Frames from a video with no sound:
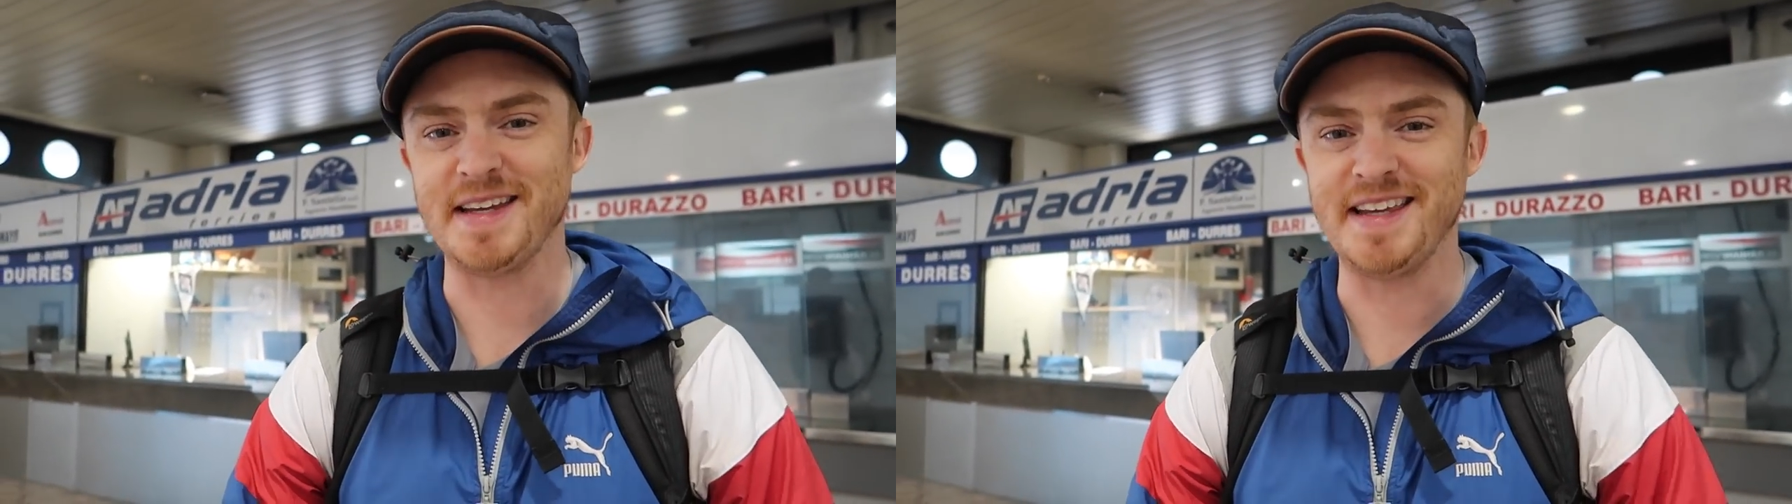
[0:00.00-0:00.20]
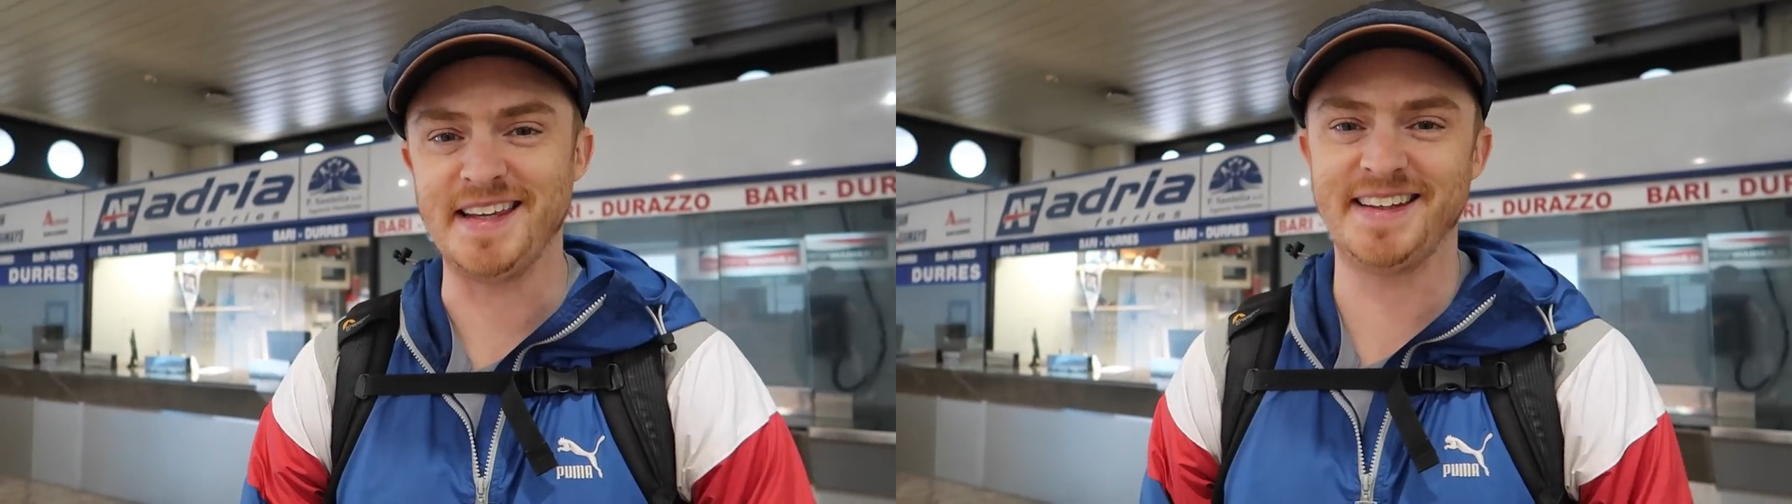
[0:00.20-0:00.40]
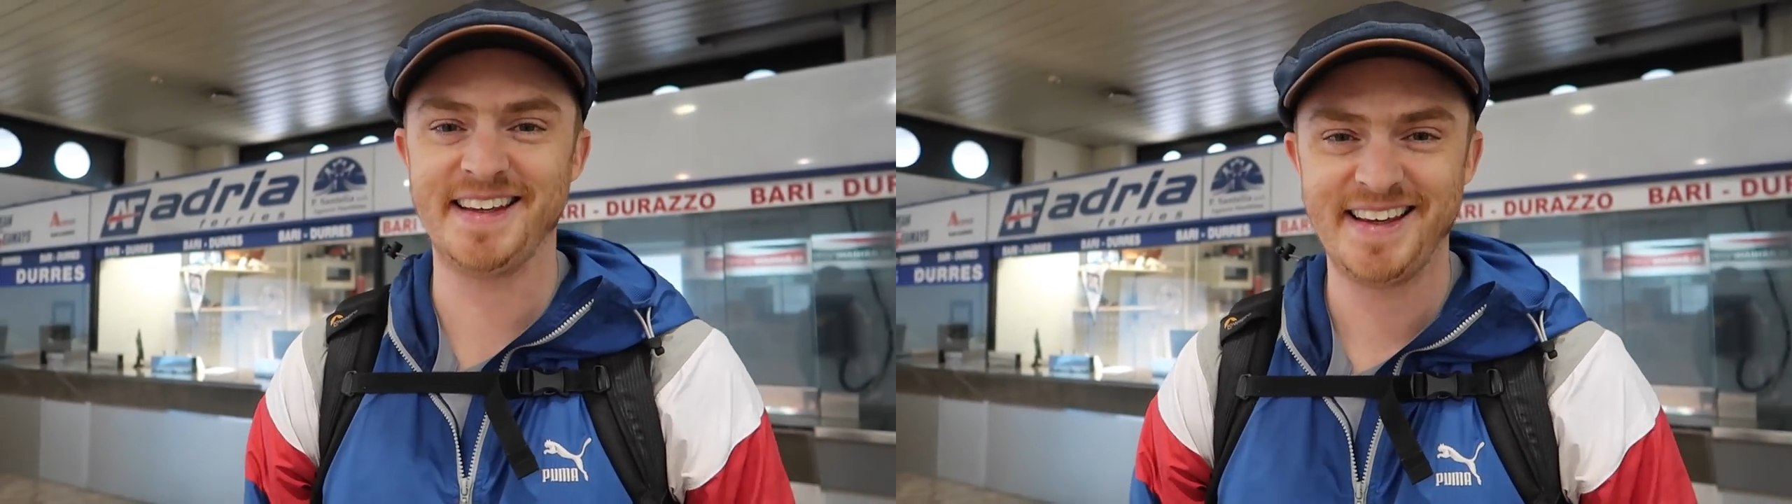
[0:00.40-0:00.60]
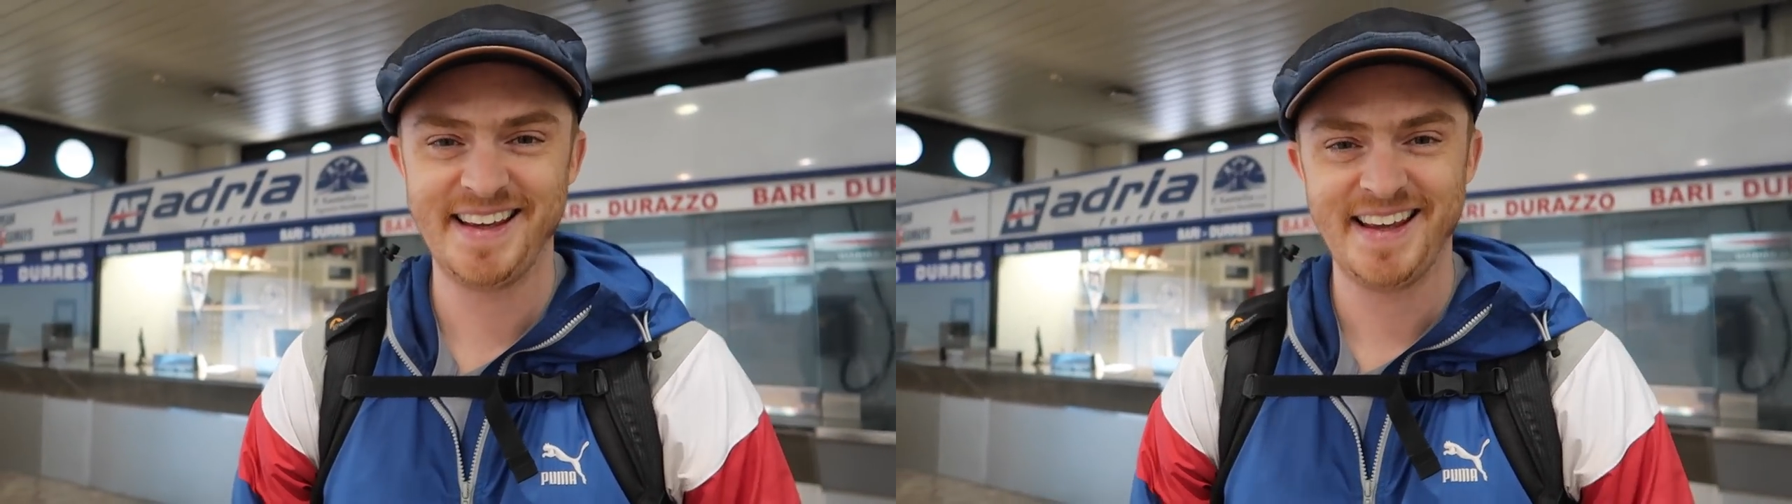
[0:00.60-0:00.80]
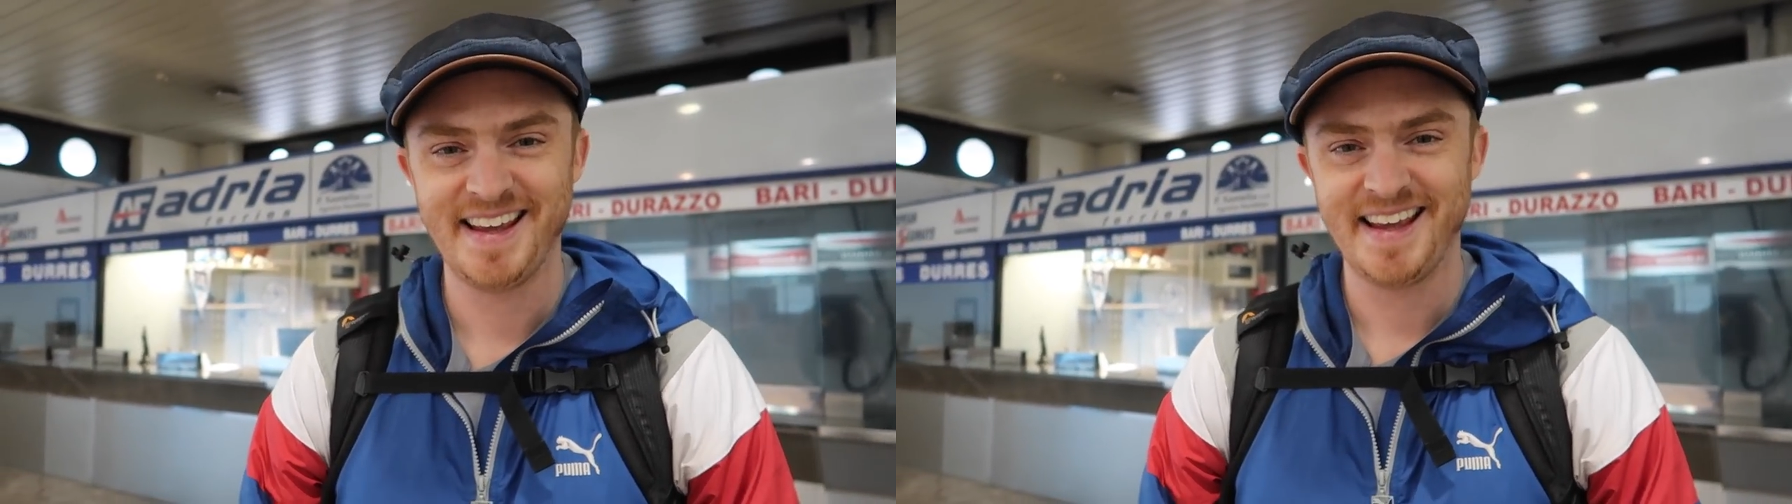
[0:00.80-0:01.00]

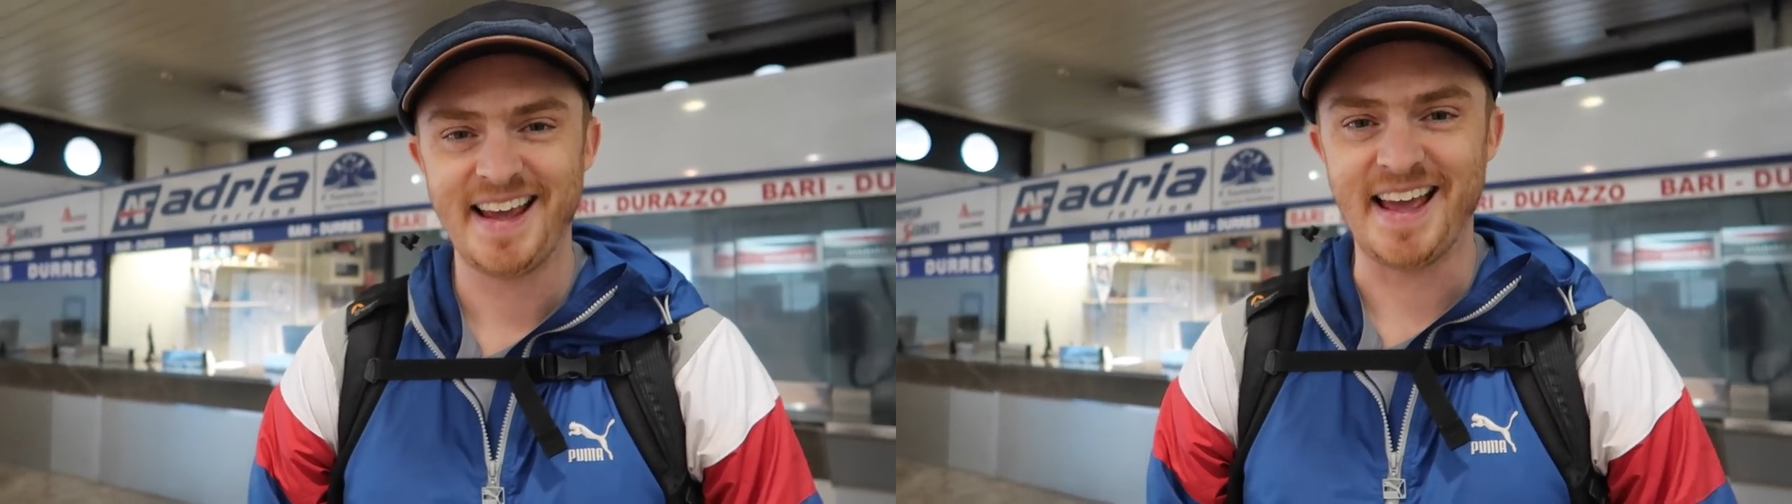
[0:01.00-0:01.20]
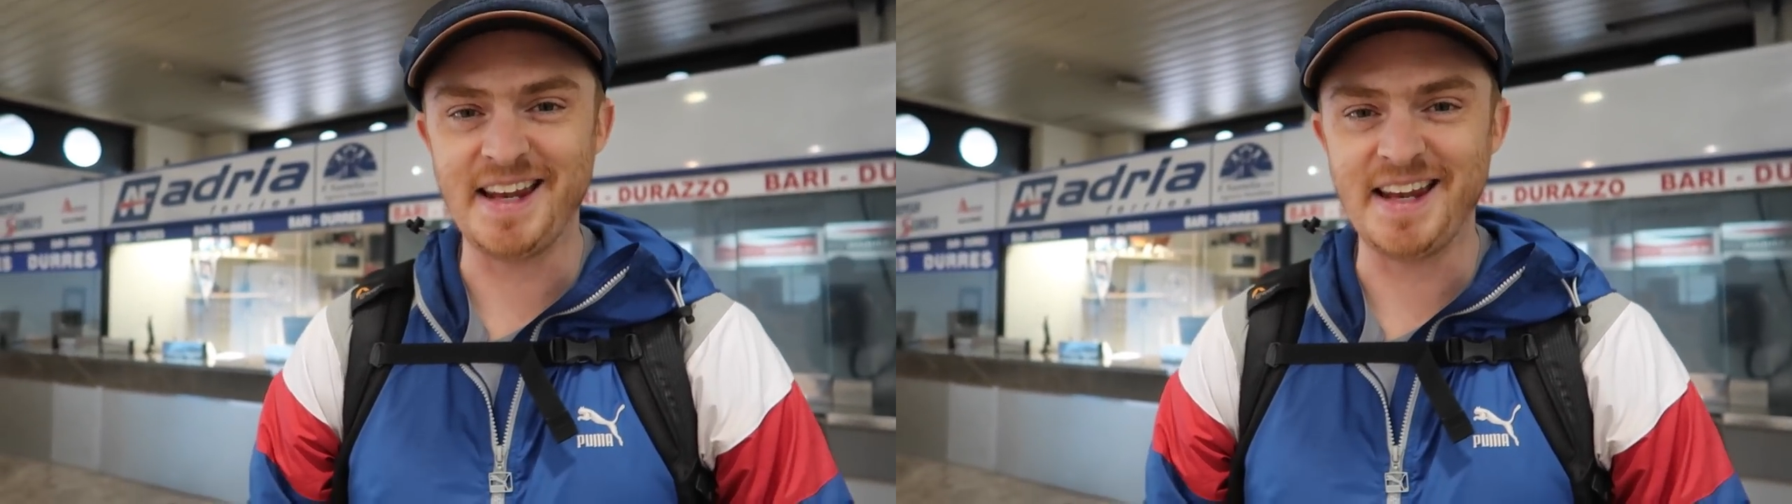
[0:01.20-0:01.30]
gonna eat.